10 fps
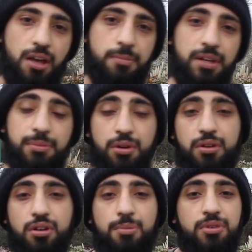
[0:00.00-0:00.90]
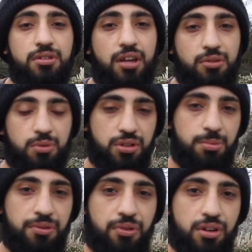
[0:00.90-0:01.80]
Leave me know in the comments guys, what do
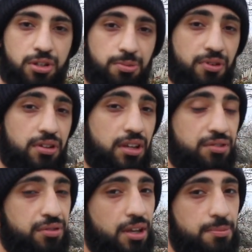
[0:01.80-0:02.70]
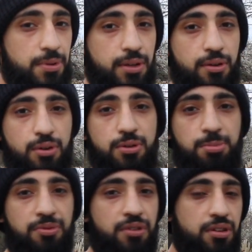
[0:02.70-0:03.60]
you prefer? Do you prefer the S3 or do you
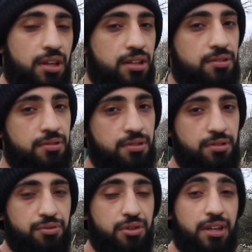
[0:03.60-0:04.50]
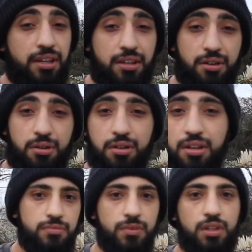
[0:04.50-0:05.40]
prefer the
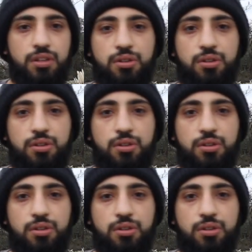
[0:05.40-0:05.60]
S3L?